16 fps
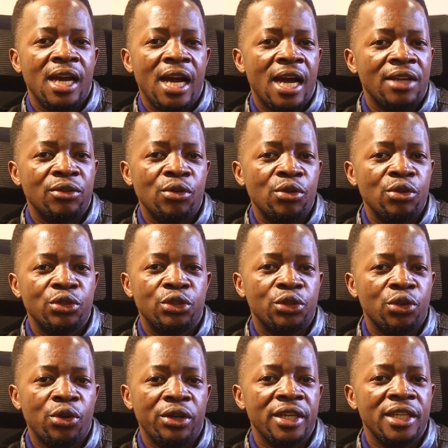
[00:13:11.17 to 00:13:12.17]
and
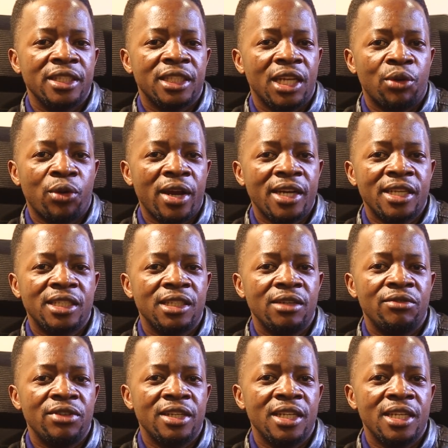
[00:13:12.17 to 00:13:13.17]
also
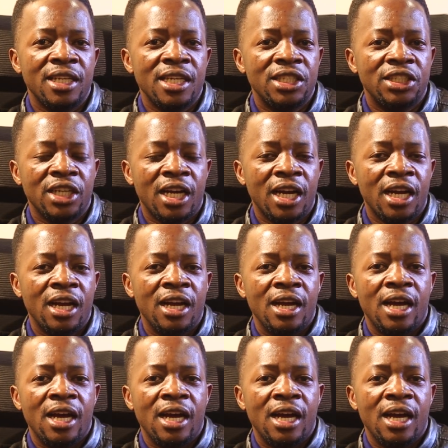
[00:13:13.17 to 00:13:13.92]
interactive in nature,